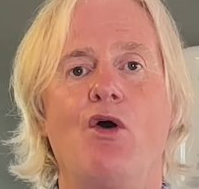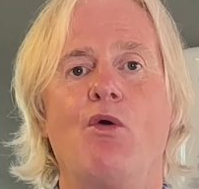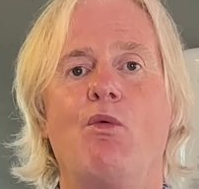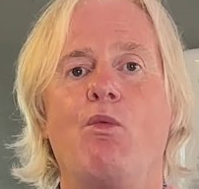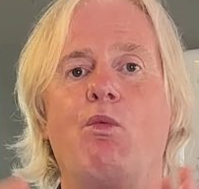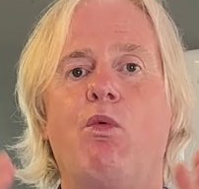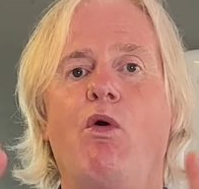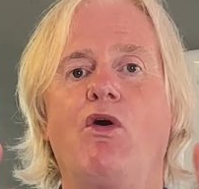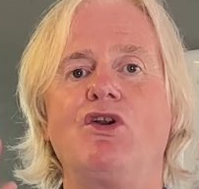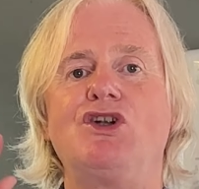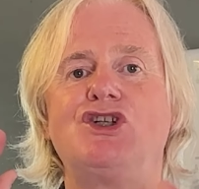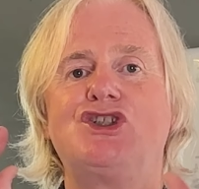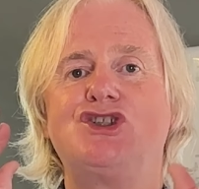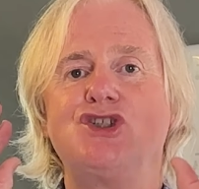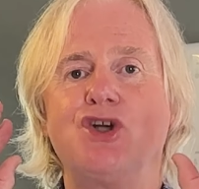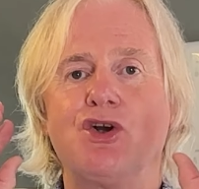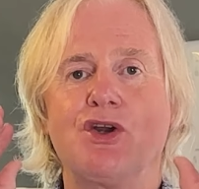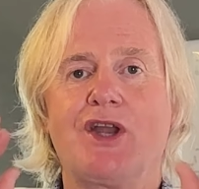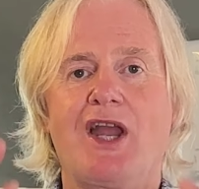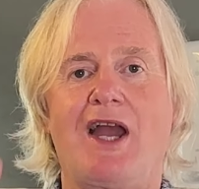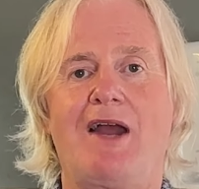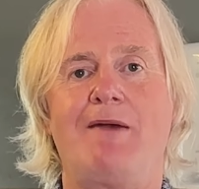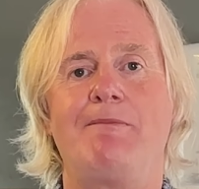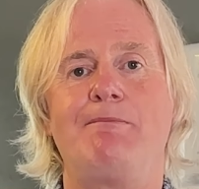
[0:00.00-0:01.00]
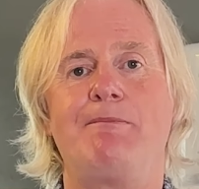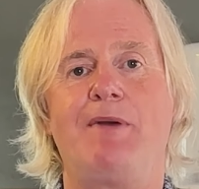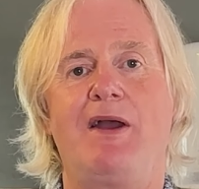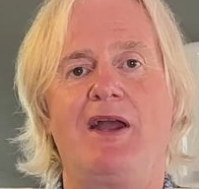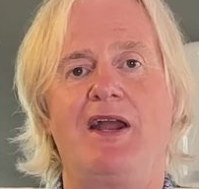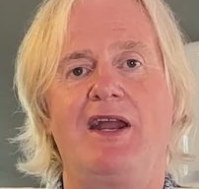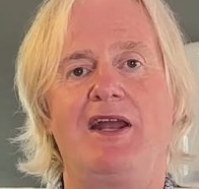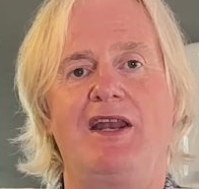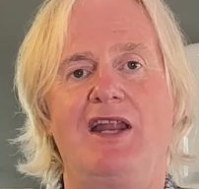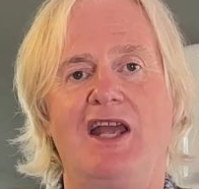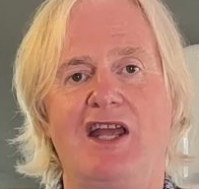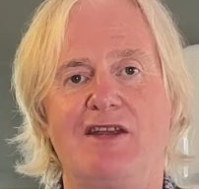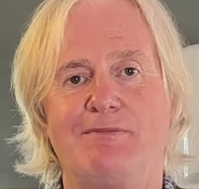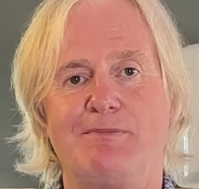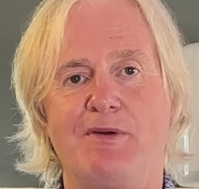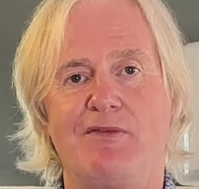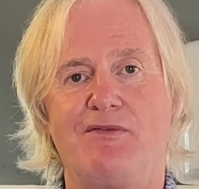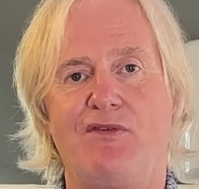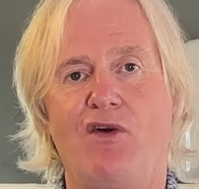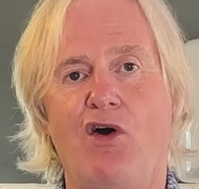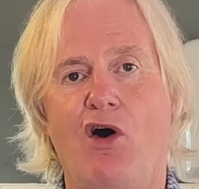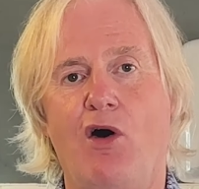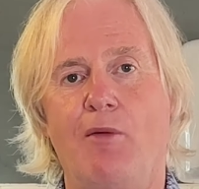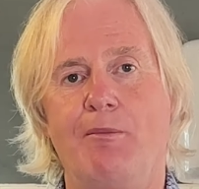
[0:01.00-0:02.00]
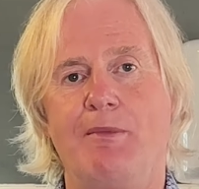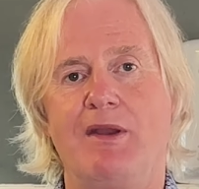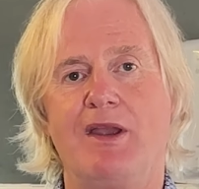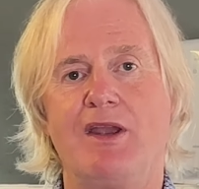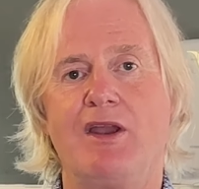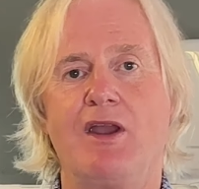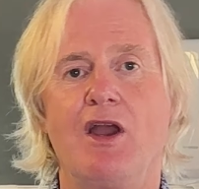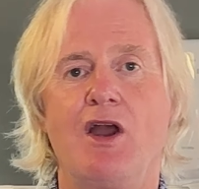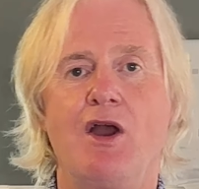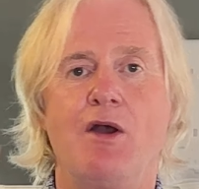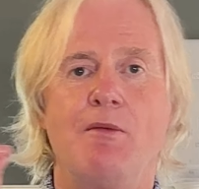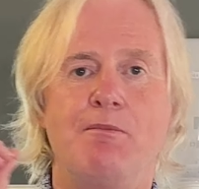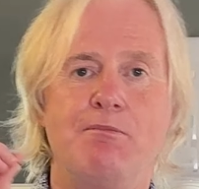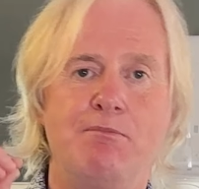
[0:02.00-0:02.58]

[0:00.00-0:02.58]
Once your campaign is performing,